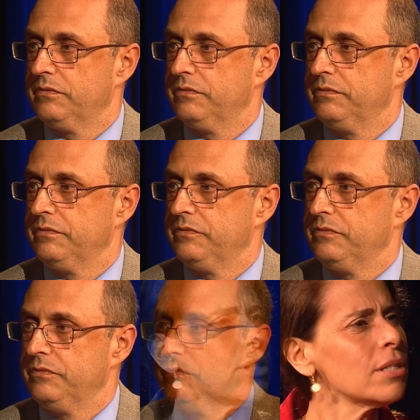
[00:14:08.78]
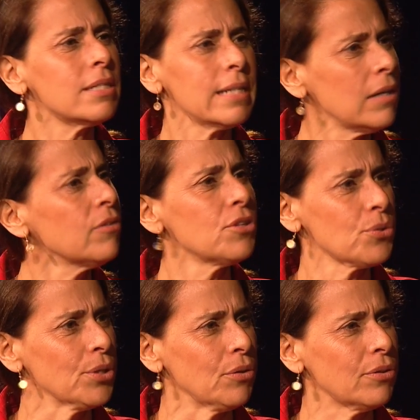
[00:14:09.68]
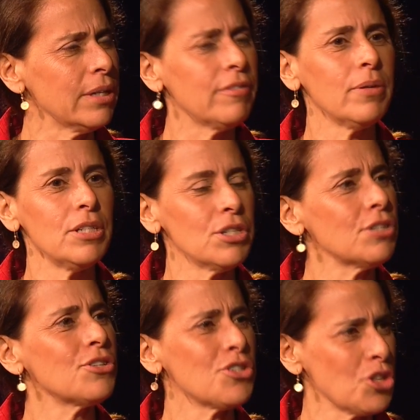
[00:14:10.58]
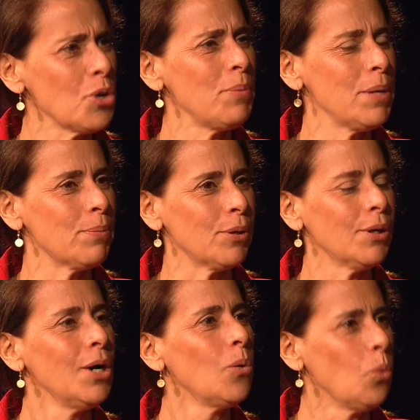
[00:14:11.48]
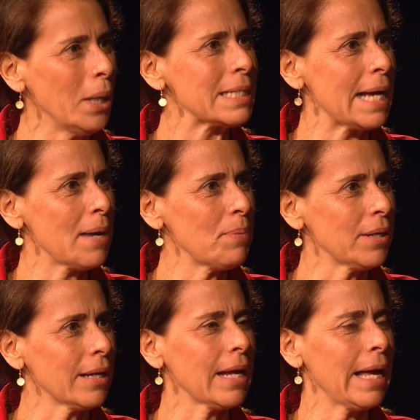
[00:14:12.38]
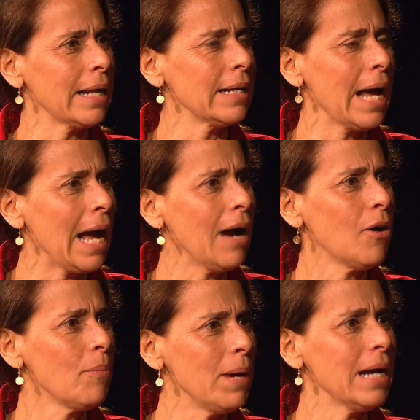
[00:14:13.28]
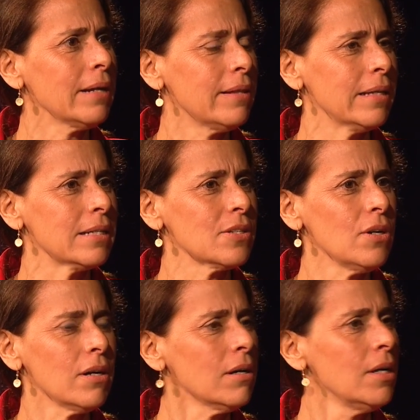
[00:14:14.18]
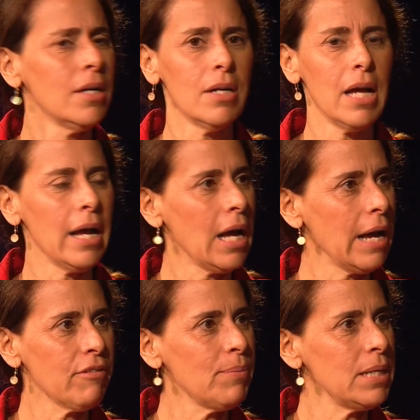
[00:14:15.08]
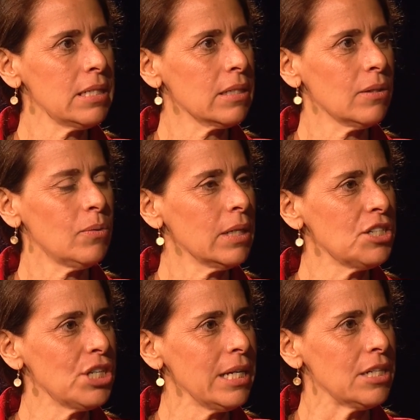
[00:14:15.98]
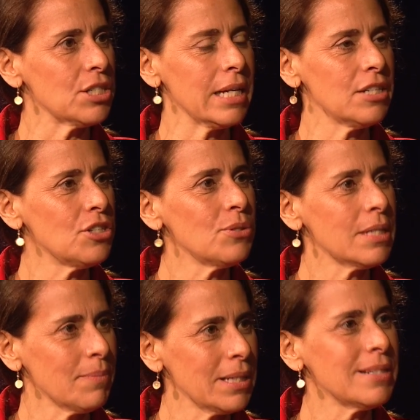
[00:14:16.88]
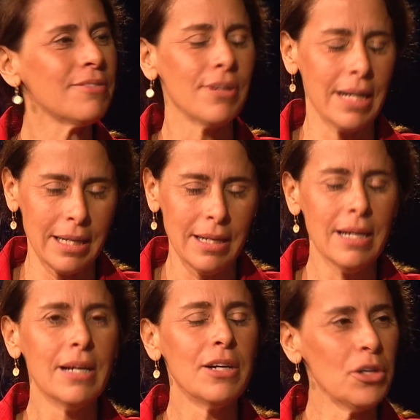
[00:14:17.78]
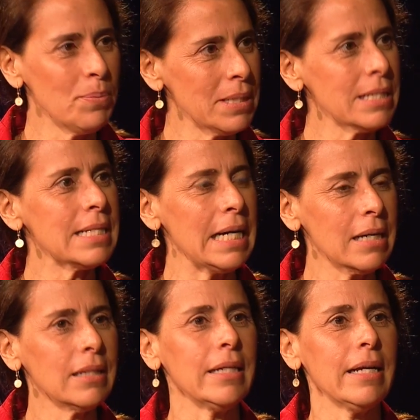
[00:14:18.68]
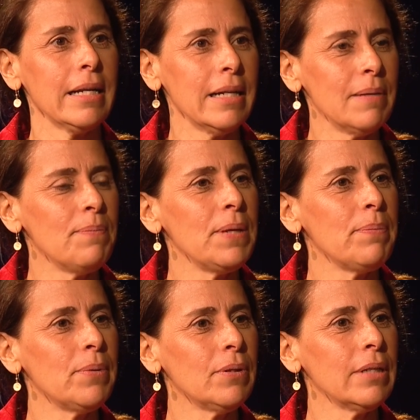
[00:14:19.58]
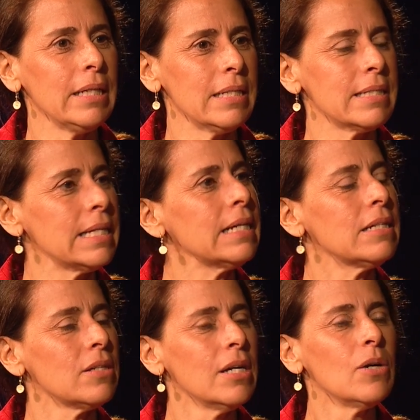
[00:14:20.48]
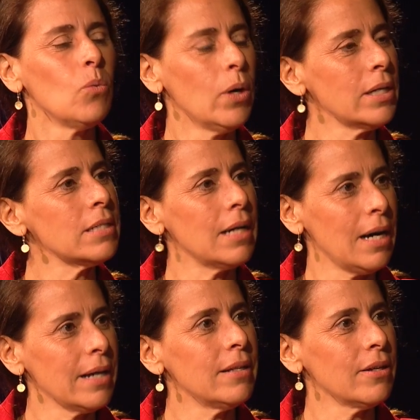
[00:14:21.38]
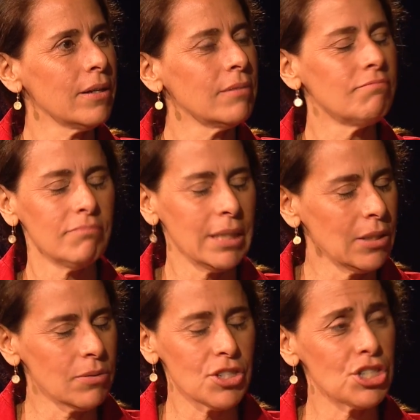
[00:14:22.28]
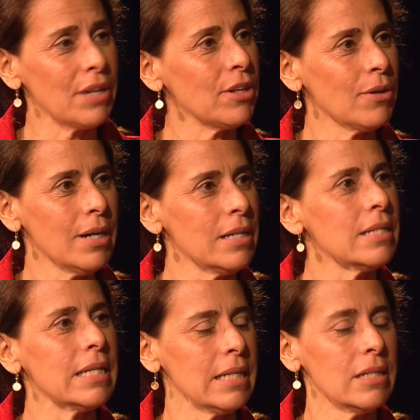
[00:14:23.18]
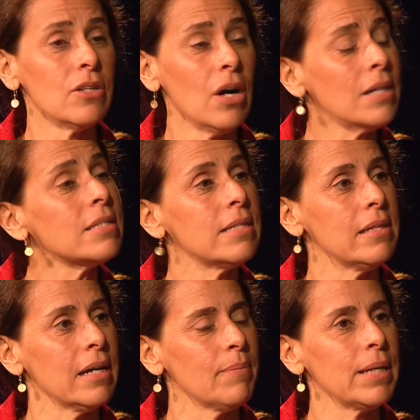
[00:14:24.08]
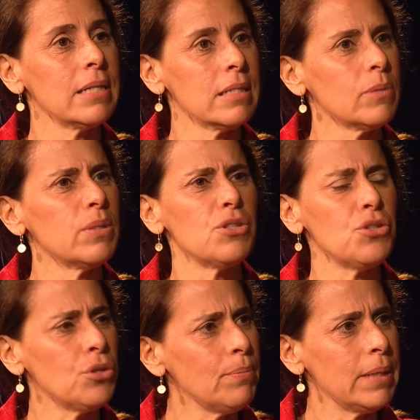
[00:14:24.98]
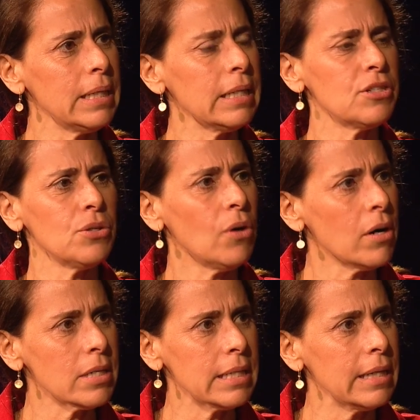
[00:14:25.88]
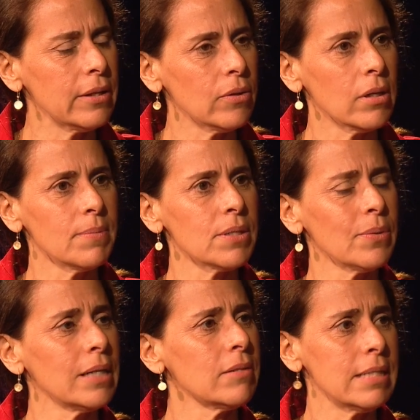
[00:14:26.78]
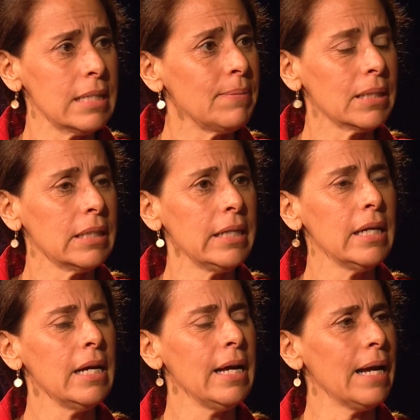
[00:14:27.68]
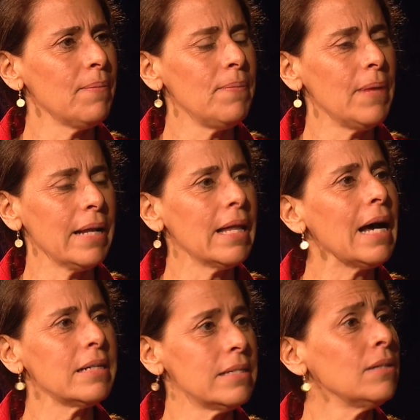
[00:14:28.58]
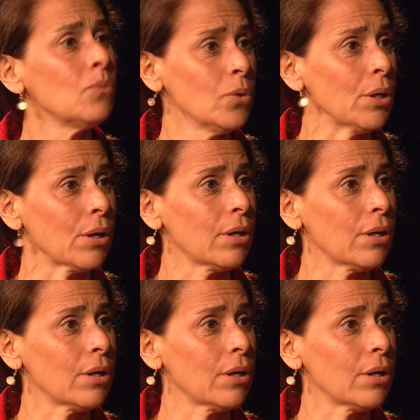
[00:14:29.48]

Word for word: that if we just tell the truth, if we just show people what's happening and how bad things are, everybody's going to want to change and oops. do something different. And oops, exactly. And people instead wanted to hide their, you know, shut their eyes and not see that because it was too big, too hard to get your arms around, seemingly, and and that didn't work.